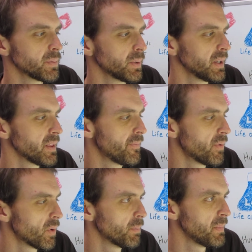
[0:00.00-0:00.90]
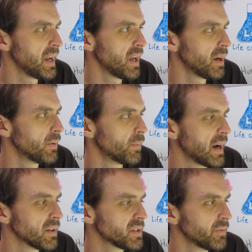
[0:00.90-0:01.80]
The the four main
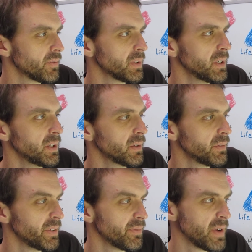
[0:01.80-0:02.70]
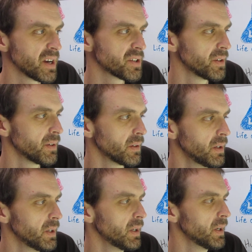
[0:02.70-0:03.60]
routes of, of infection
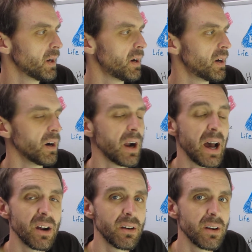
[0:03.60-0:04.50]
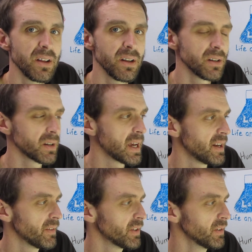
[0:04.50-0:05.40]
are I already kind
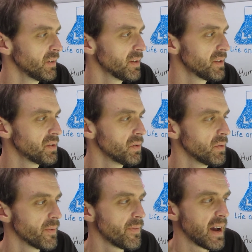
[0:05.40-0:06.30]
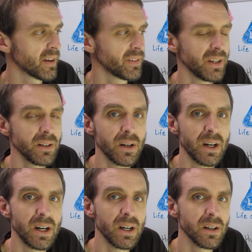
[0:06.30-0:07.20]
of alluded to the fact that
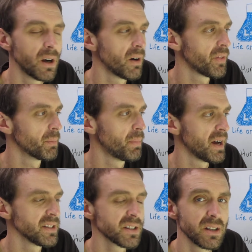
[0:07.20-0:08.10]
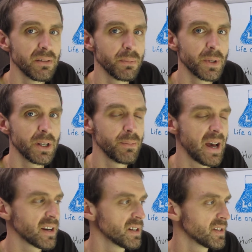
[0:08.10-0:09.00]
uh, arthropods can, can
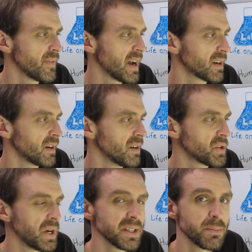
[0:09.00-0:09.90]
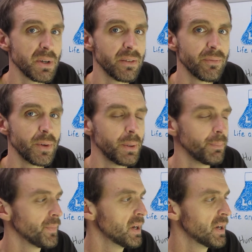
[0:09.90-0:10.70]
act as vector and transmit them from